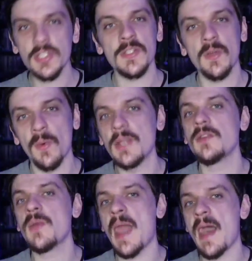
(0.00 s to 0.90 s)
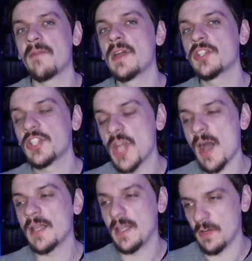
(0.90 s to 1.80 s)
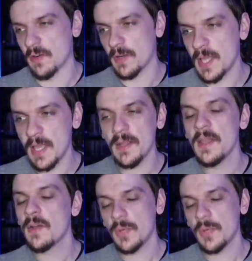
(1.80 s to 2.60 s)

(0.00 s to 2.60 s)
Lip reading: she's going to have shock in her kit,